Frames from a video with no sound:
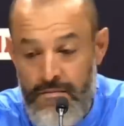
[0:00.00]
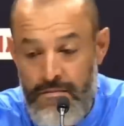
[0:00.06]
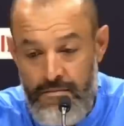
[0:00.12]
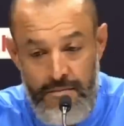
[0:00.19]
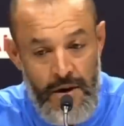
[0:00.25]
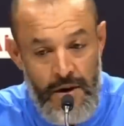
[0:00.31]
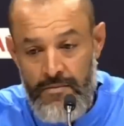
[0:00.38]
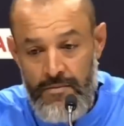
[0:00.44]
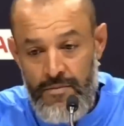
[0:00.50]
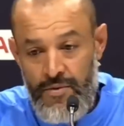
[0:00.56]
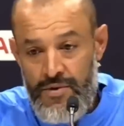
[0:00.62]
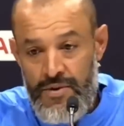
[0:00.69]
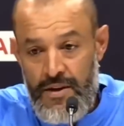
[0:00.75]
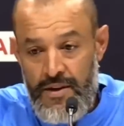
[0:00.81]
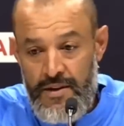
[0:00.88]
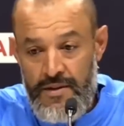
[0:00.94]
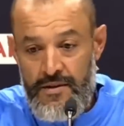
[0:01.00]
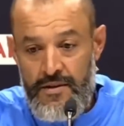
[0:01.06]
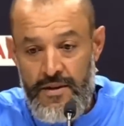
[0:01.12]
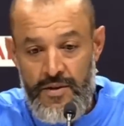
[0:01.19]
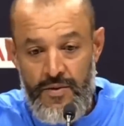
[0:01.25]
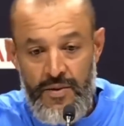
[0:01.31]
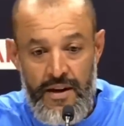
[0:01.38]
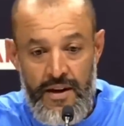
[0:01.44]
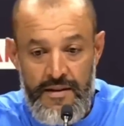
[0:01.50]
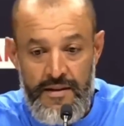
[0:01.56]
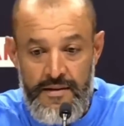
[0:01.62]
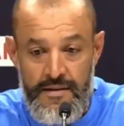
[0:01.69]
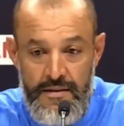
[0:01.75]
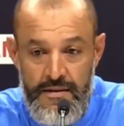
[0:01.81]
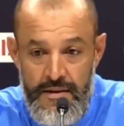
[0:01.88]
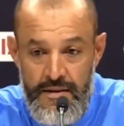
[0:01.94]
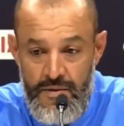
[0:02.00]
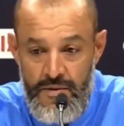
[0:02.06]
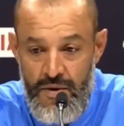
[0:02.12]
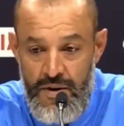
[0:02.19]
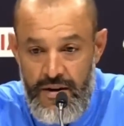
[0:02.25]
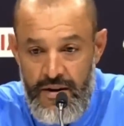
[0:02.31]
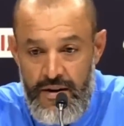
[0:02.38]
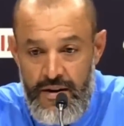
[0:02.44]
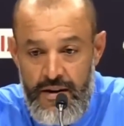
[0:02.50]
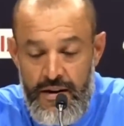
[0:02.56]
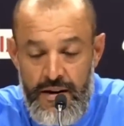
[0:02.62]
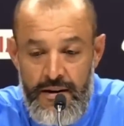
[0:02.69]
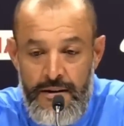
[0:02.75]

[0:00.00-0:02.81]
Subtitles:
No, Moussa is with us. He's working.